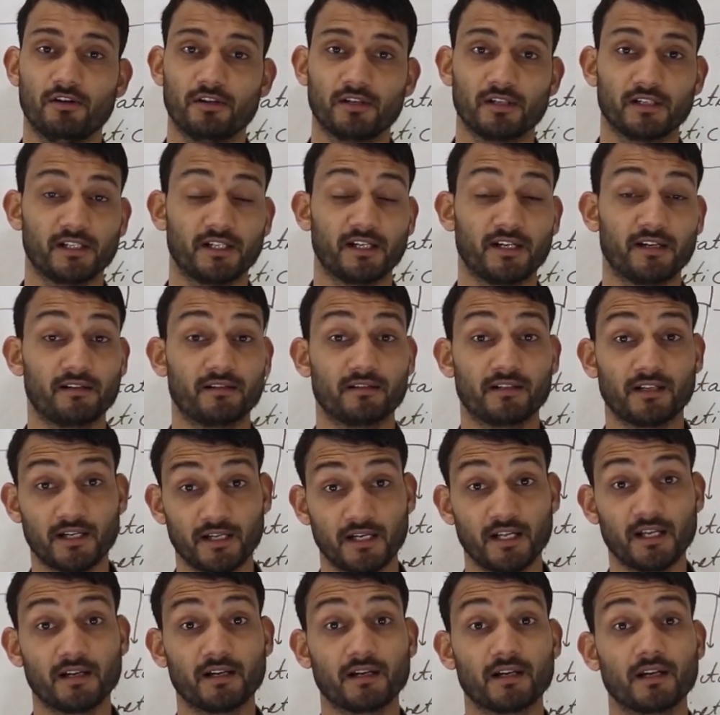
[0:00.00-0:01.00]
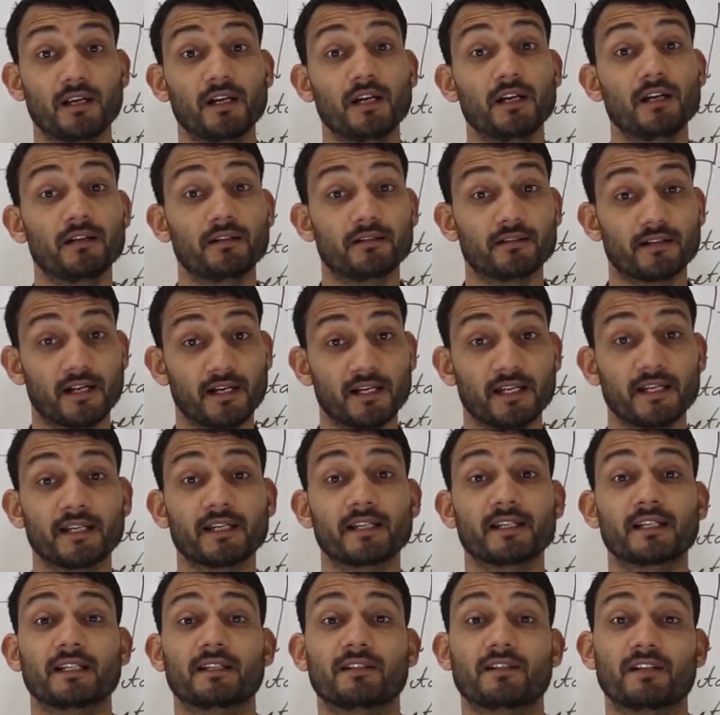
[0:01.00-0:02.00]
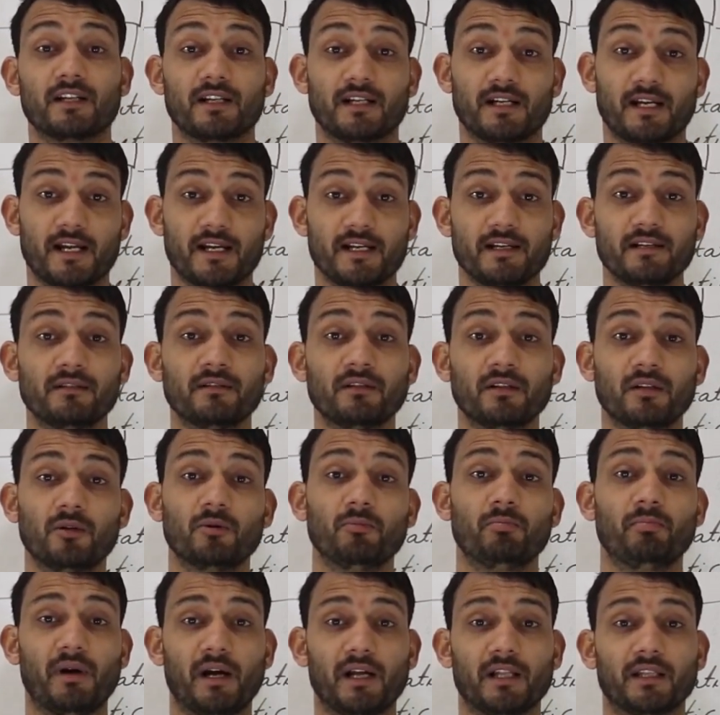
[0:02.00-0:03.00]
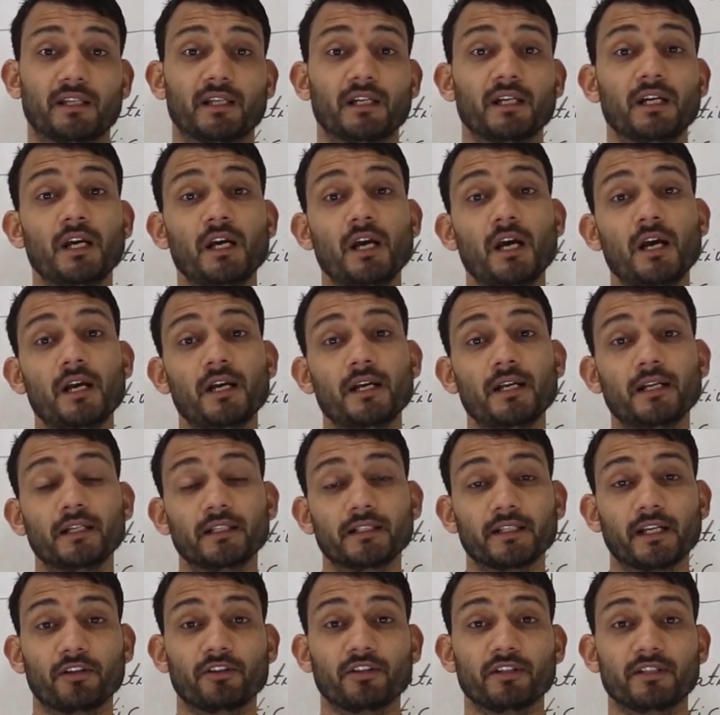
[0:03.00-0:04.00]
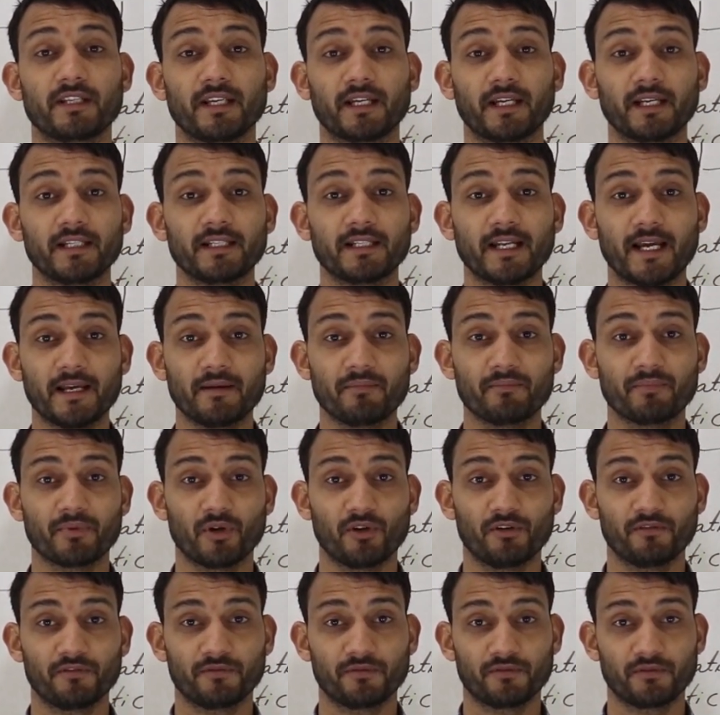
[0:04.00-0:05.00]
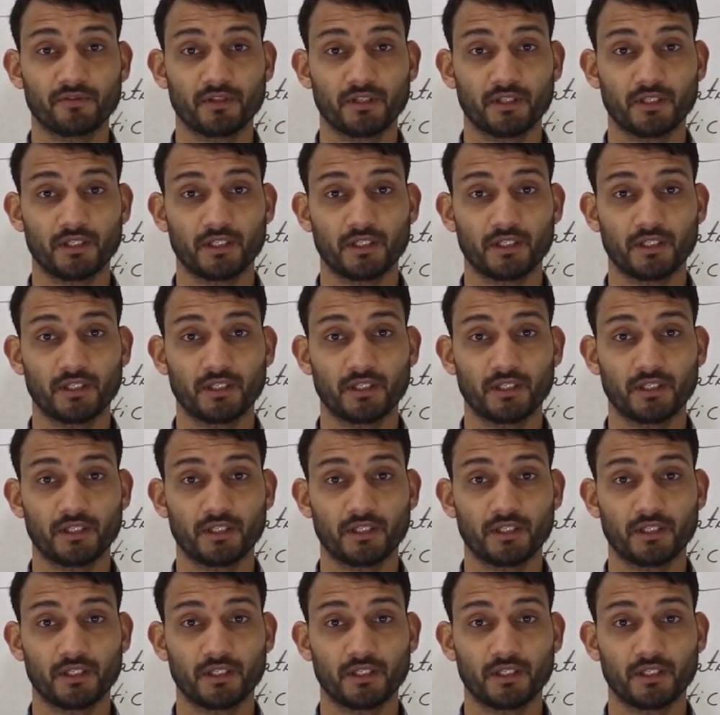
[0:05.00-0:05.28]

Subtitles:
or a runner running in a straight line path. Now, the second type of